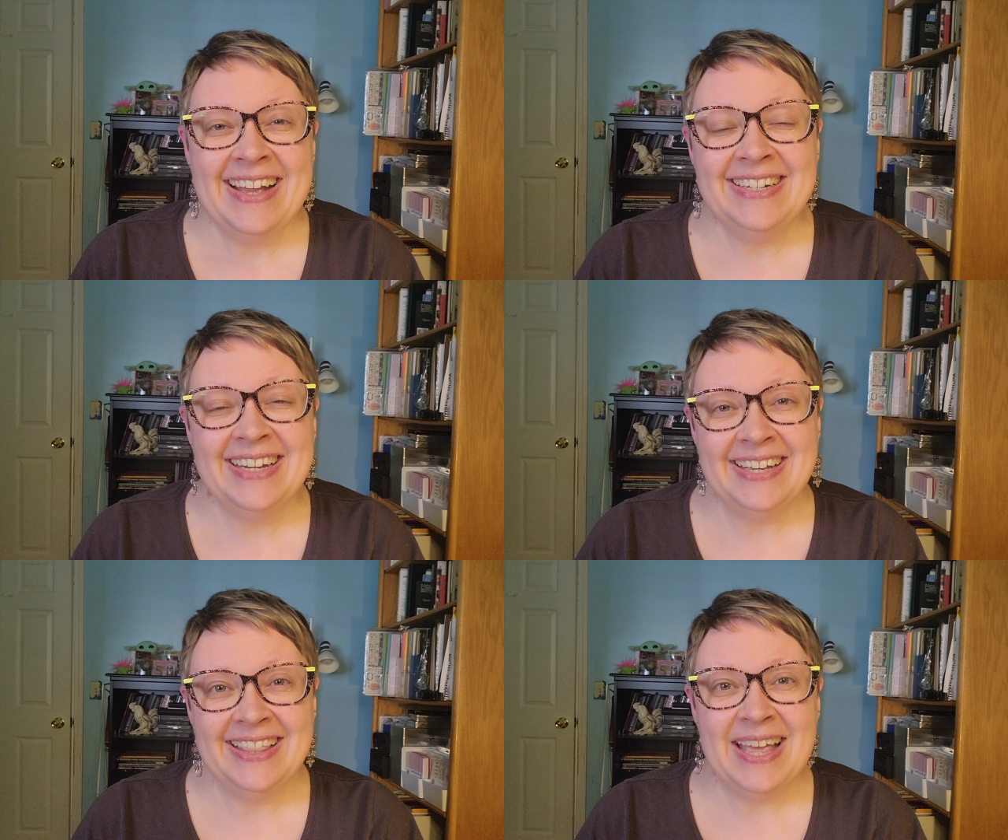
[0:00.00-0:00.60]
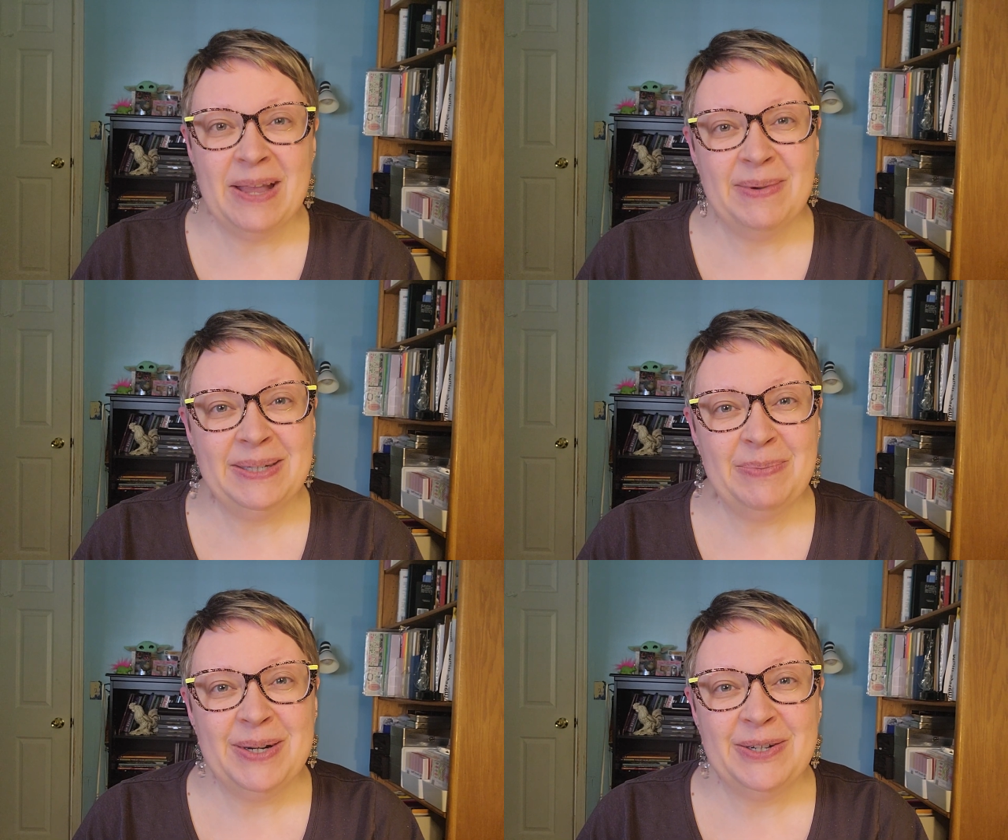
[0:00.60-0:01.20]
Until then, my
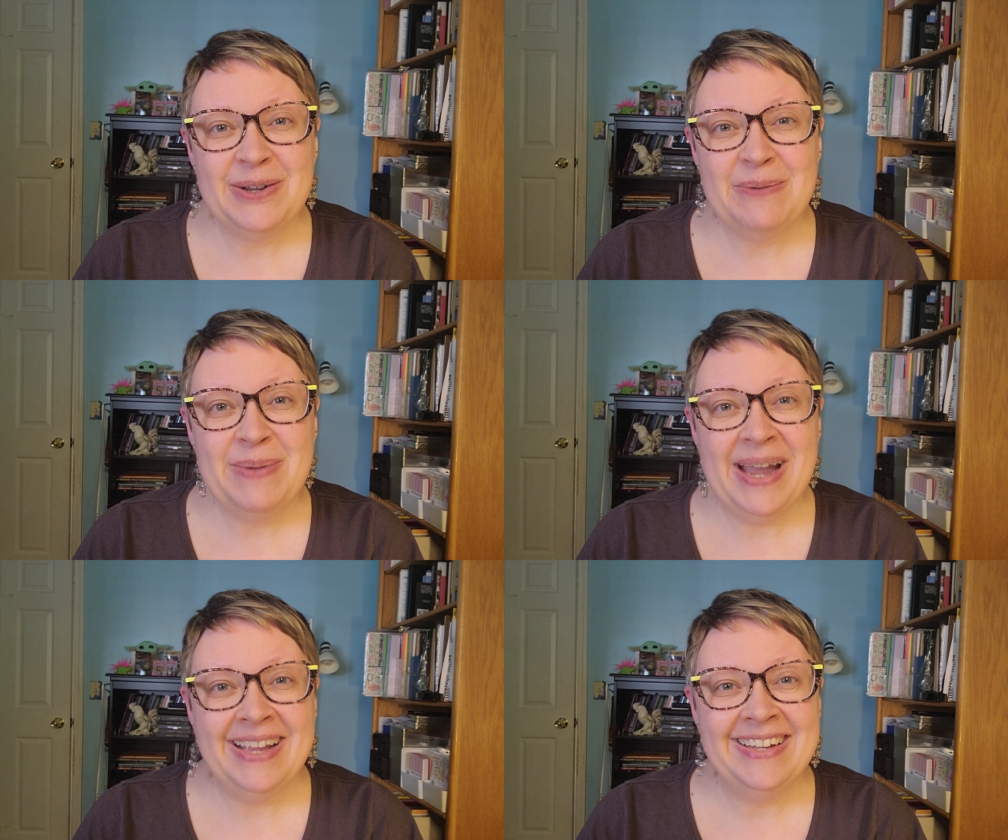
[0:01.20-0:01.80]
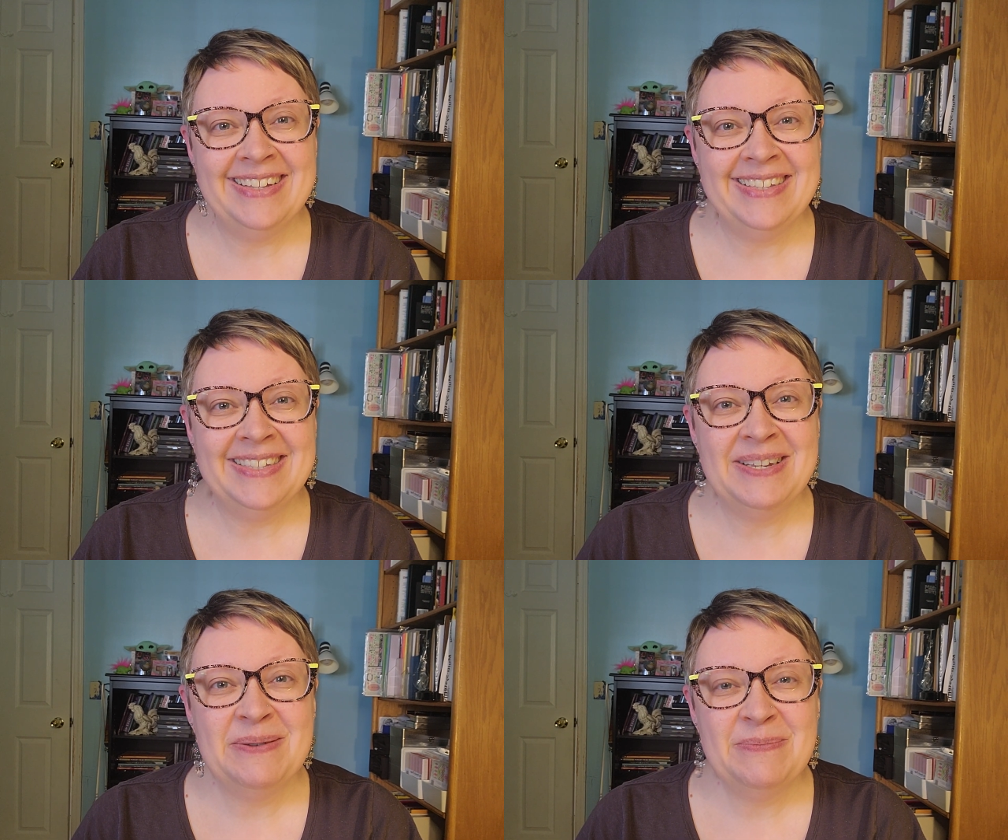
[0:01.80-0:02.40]
spiritual
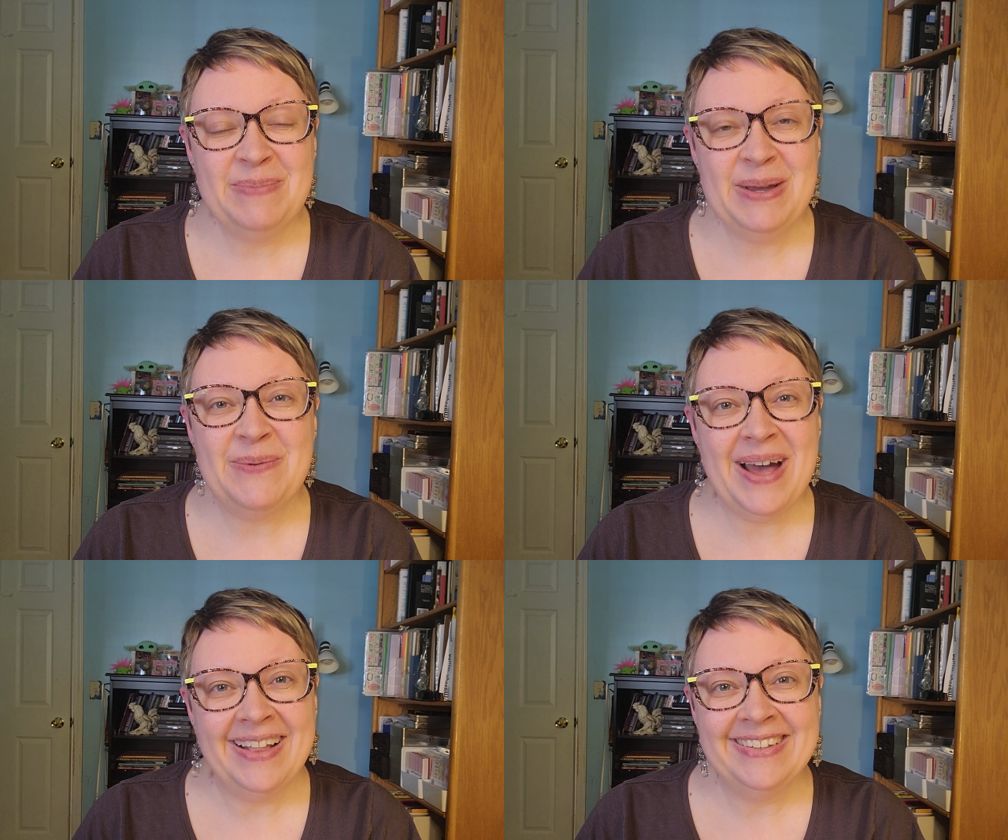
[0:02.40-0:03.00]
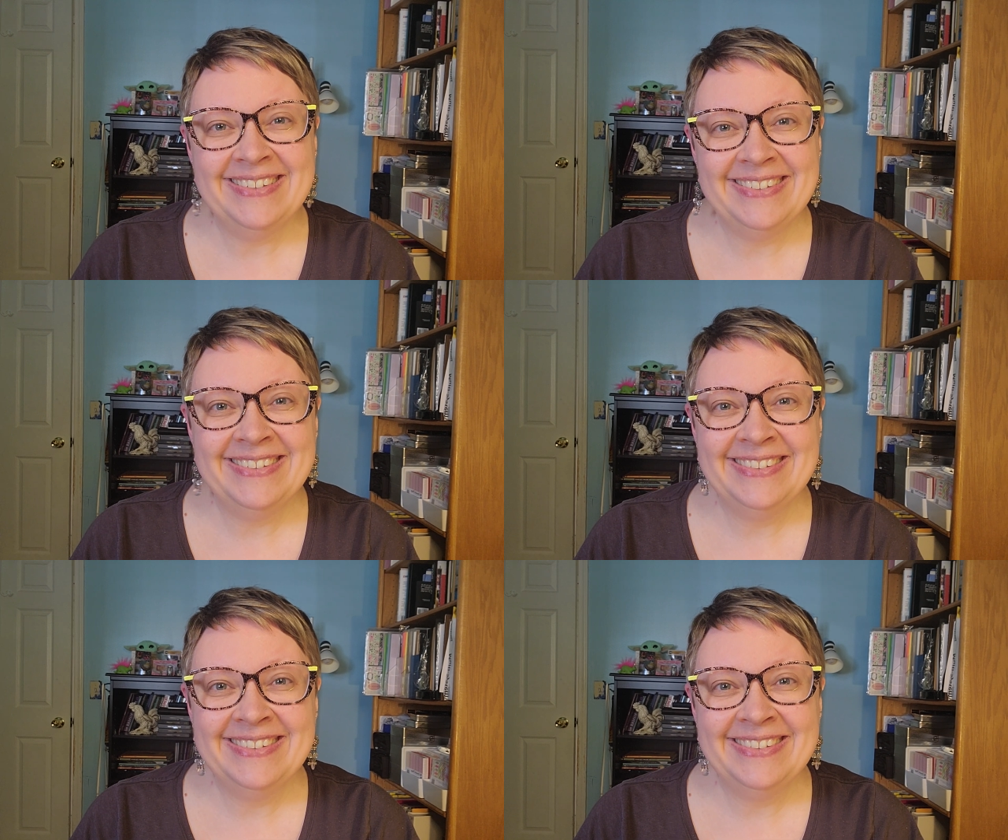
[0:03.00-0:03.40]
companions, be well.